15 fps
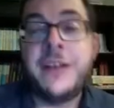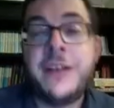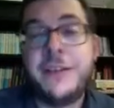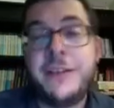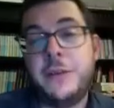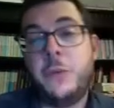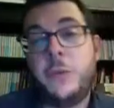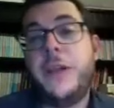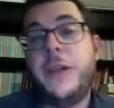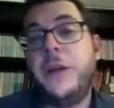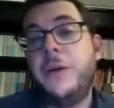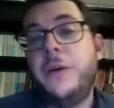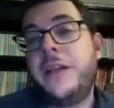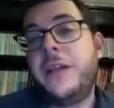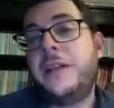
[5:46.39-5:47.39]
so we
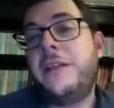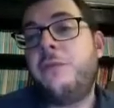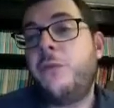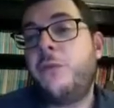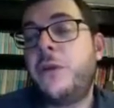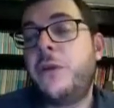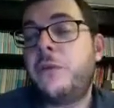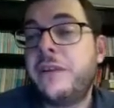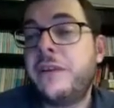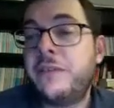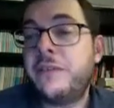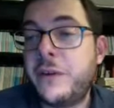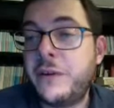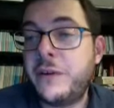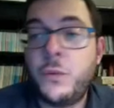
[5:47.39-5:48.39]
know that if we
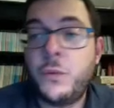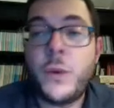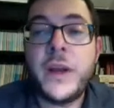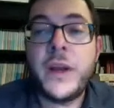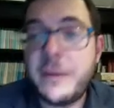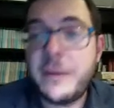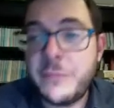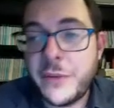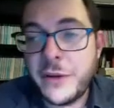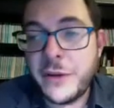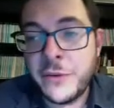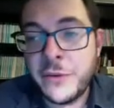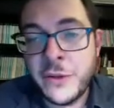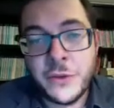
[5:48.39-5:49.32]
transfer one embryo